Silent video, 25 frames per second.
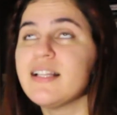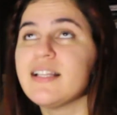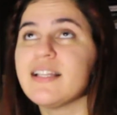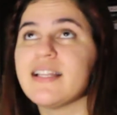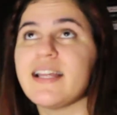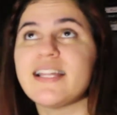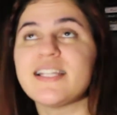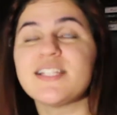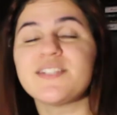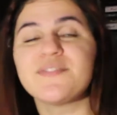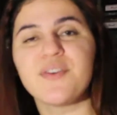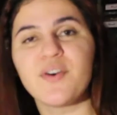
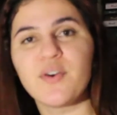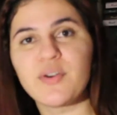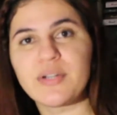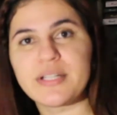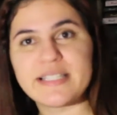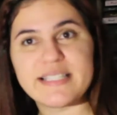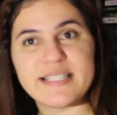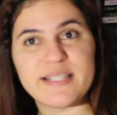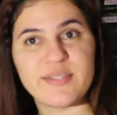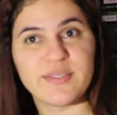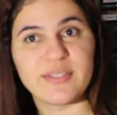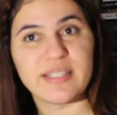let's
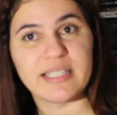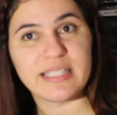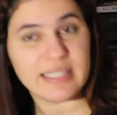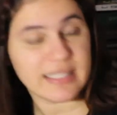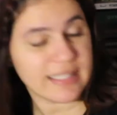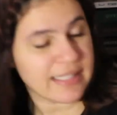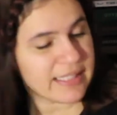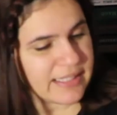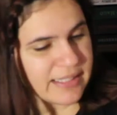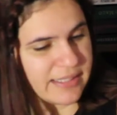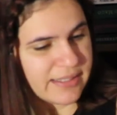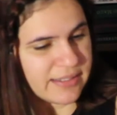focus on the
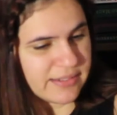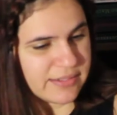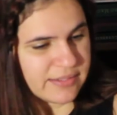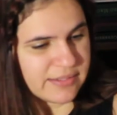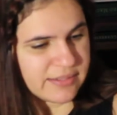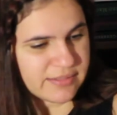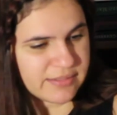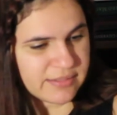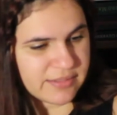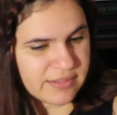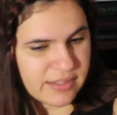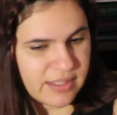good.
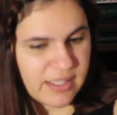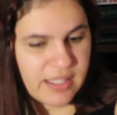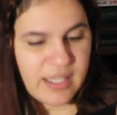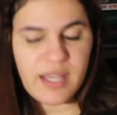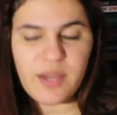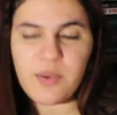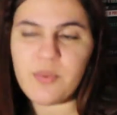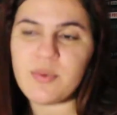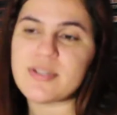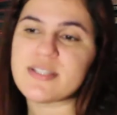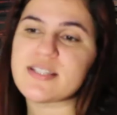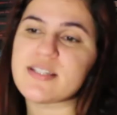
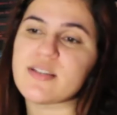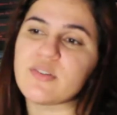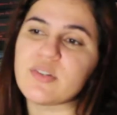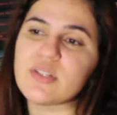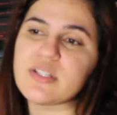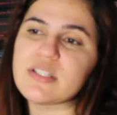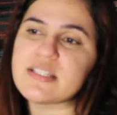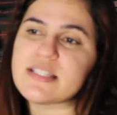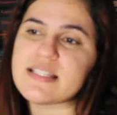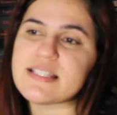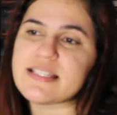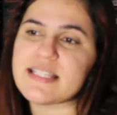It was so
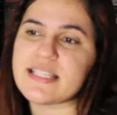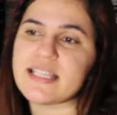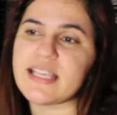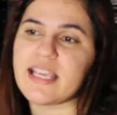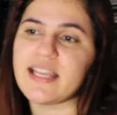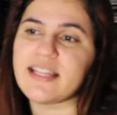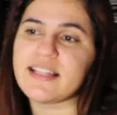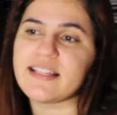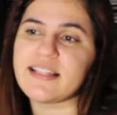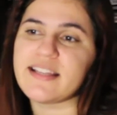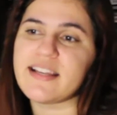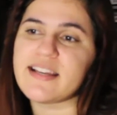good to see
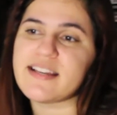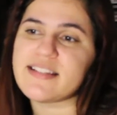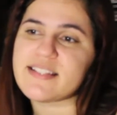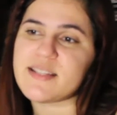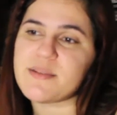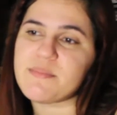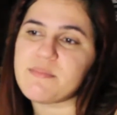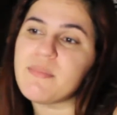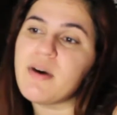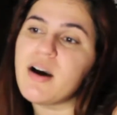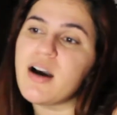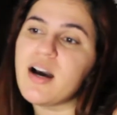Caitlyn as
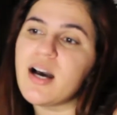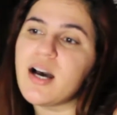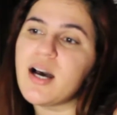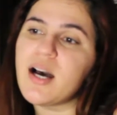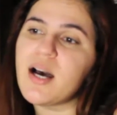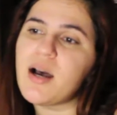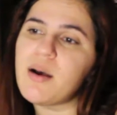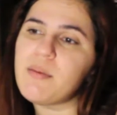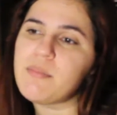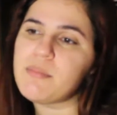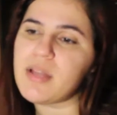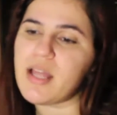a
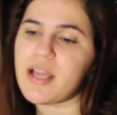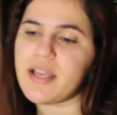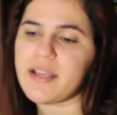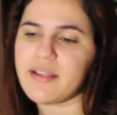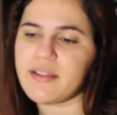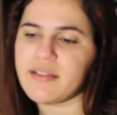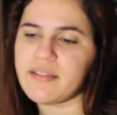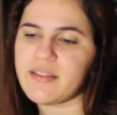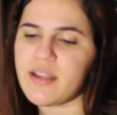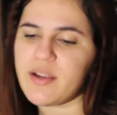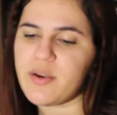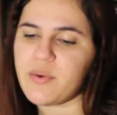mom,
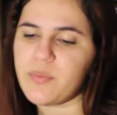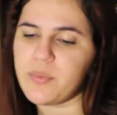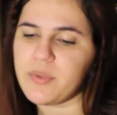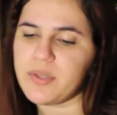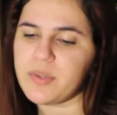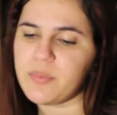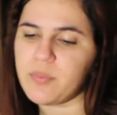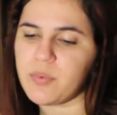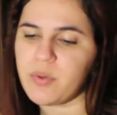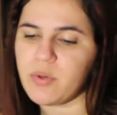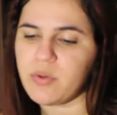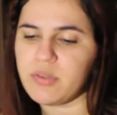like, there
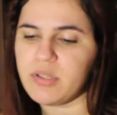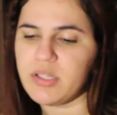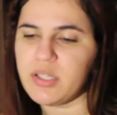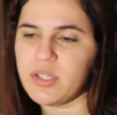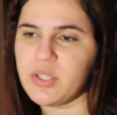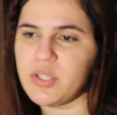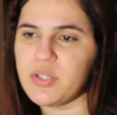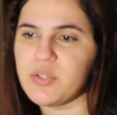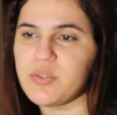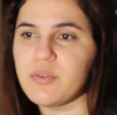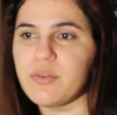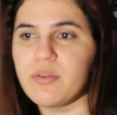with
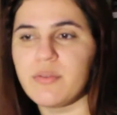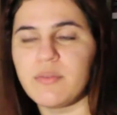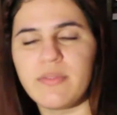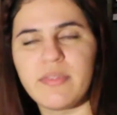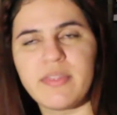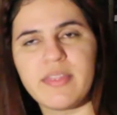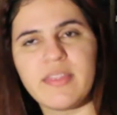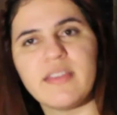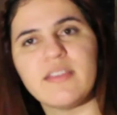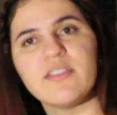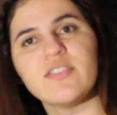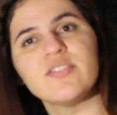Ronnie. You
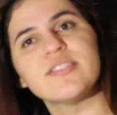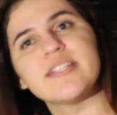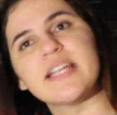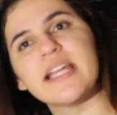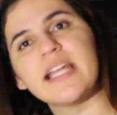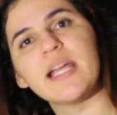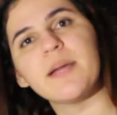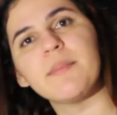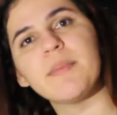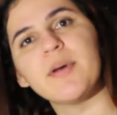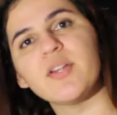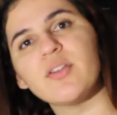
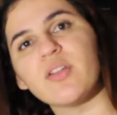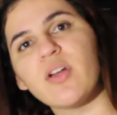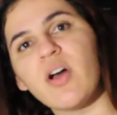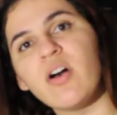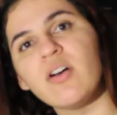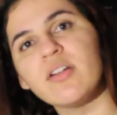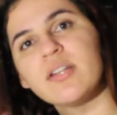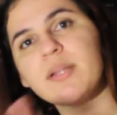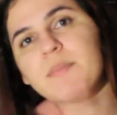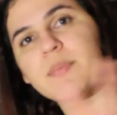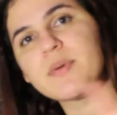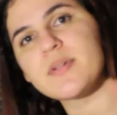think about
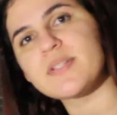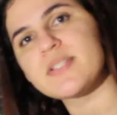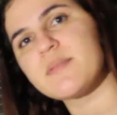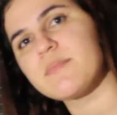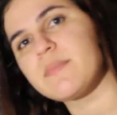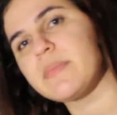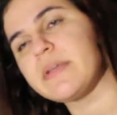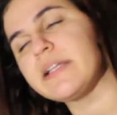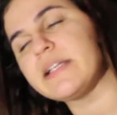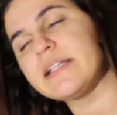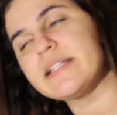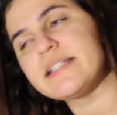all the
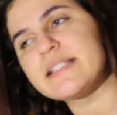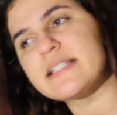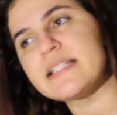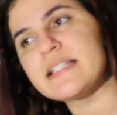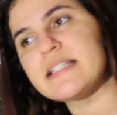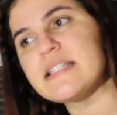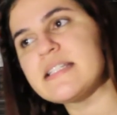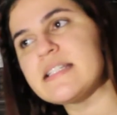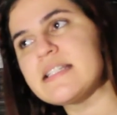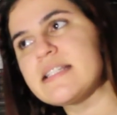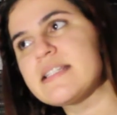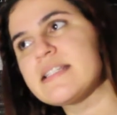
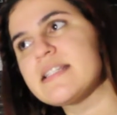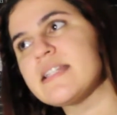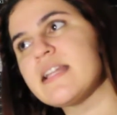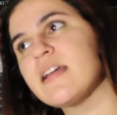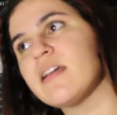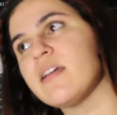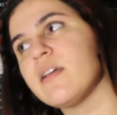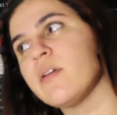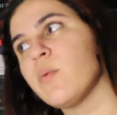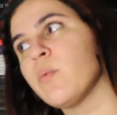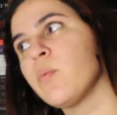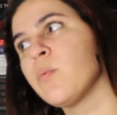possibilities
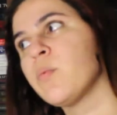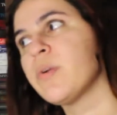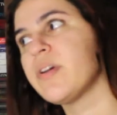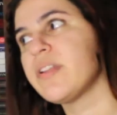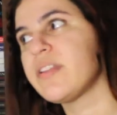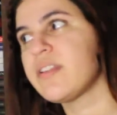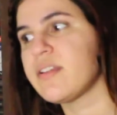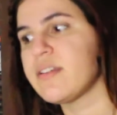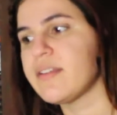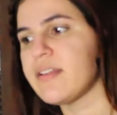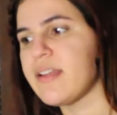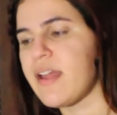that
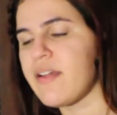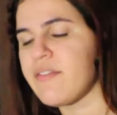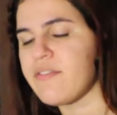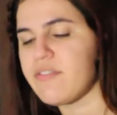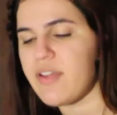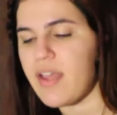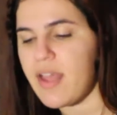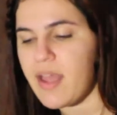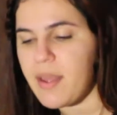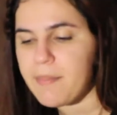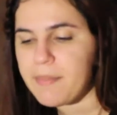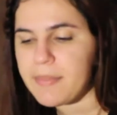what could have
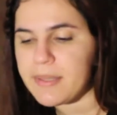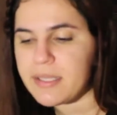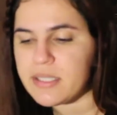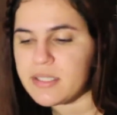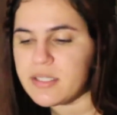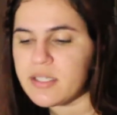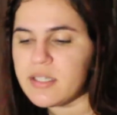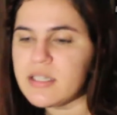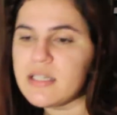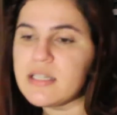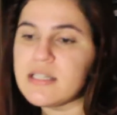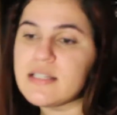
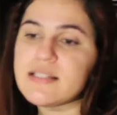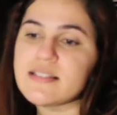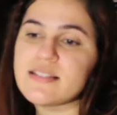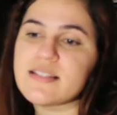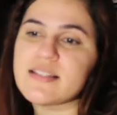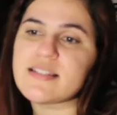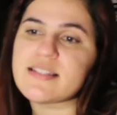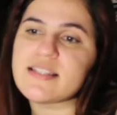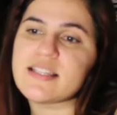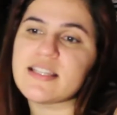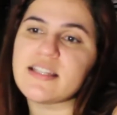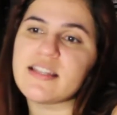happened.
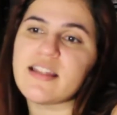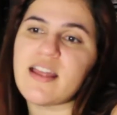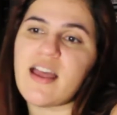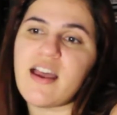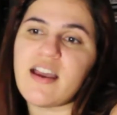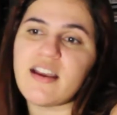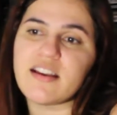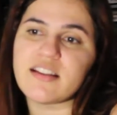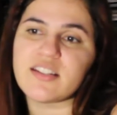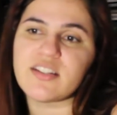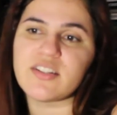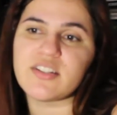To see the
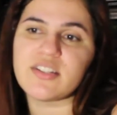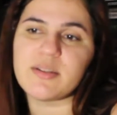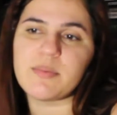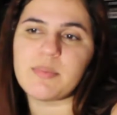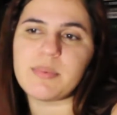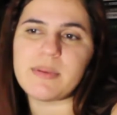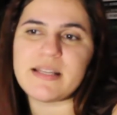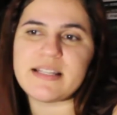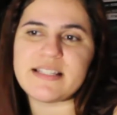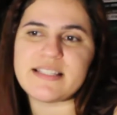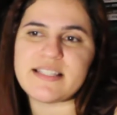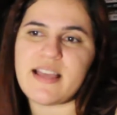actor that
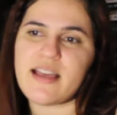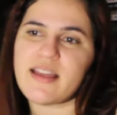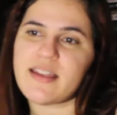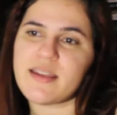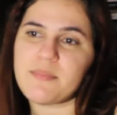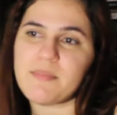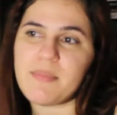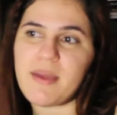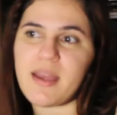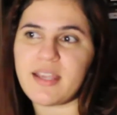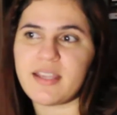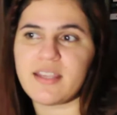plays
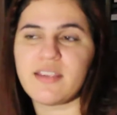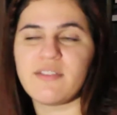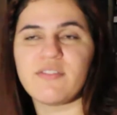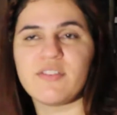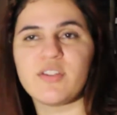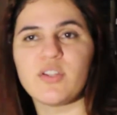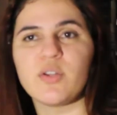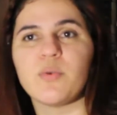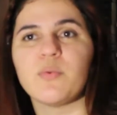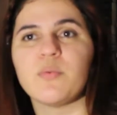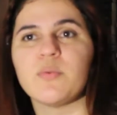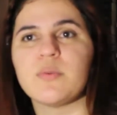Eddie back,
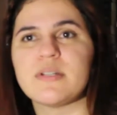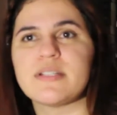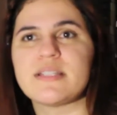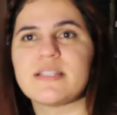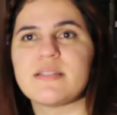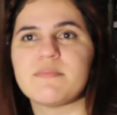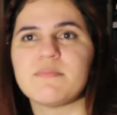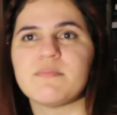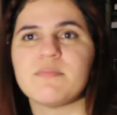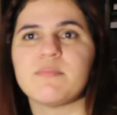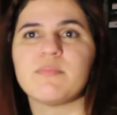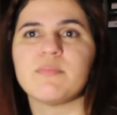even though it
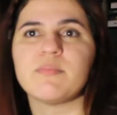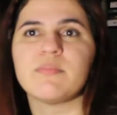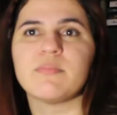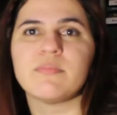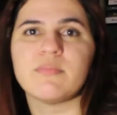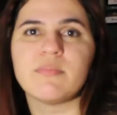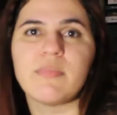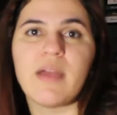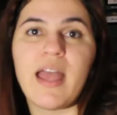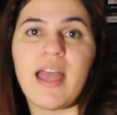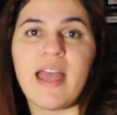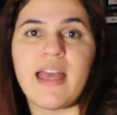wasn't
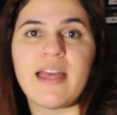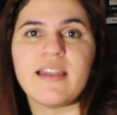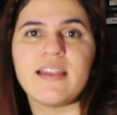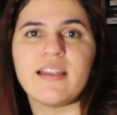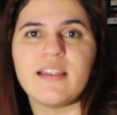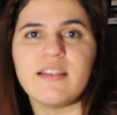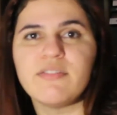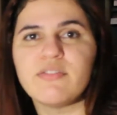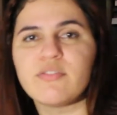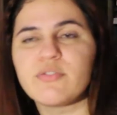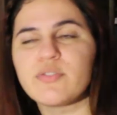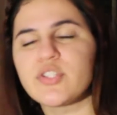
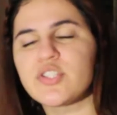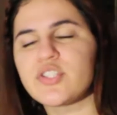Eddie